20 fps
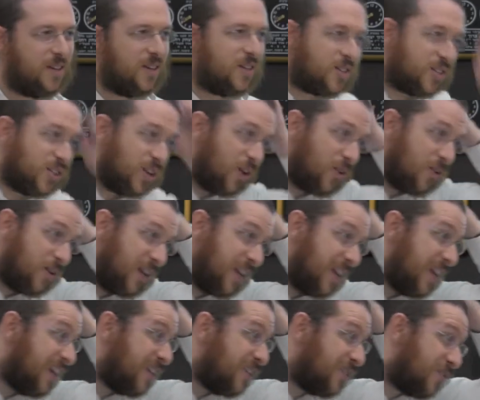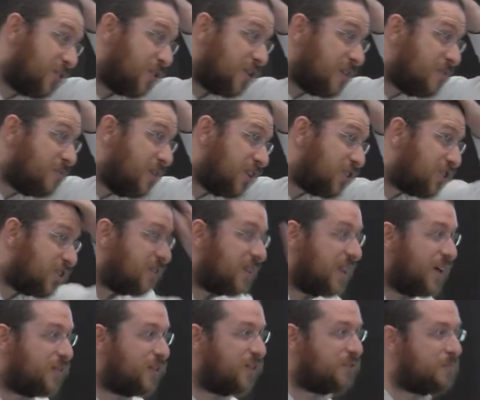So here you've already reached a
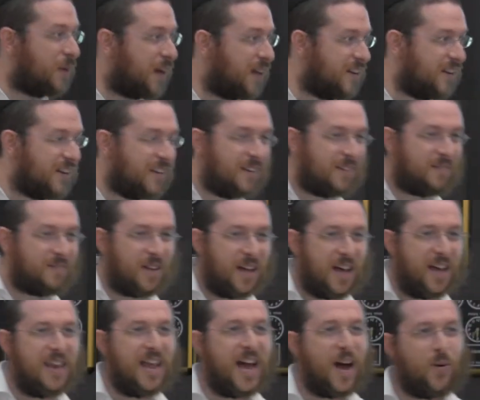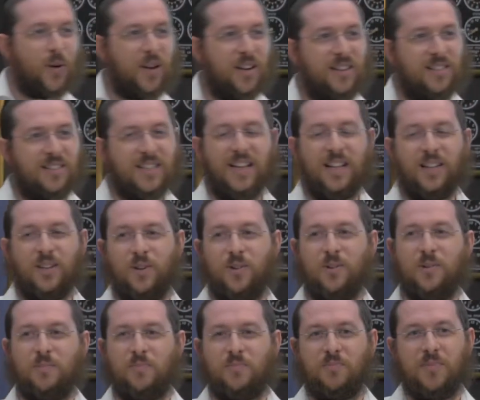level of Benoni, and now we're going to tell
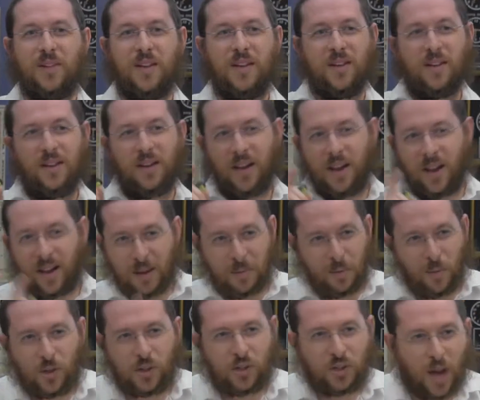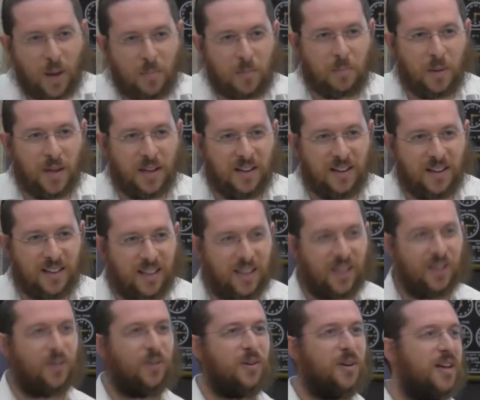you, okay, but which type of Benoni
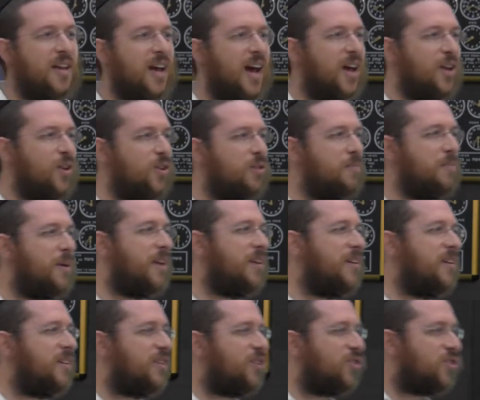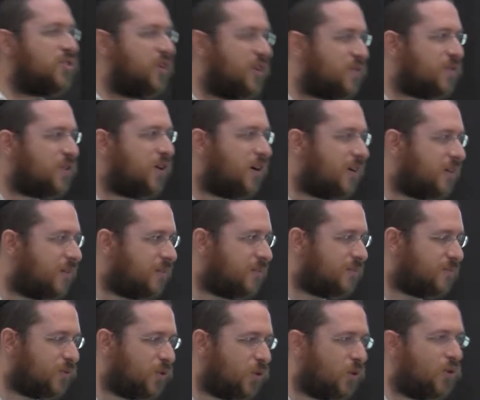are you? Are you the Benoni that serves God
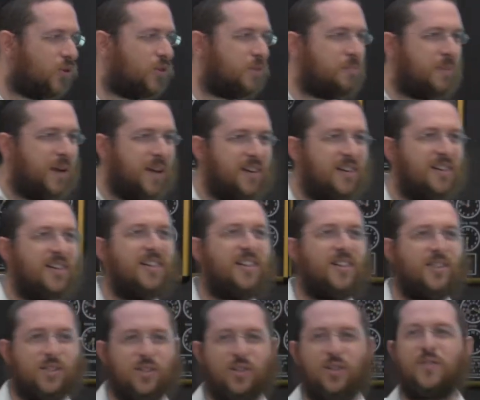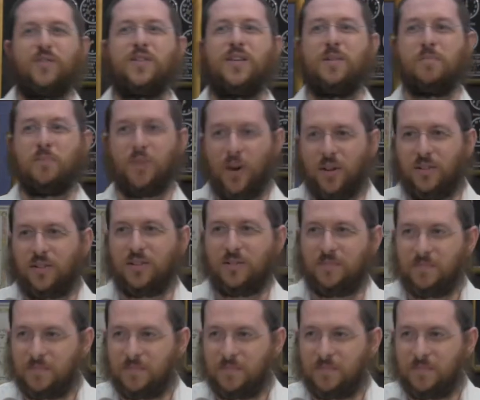or the Benoni that serves him not?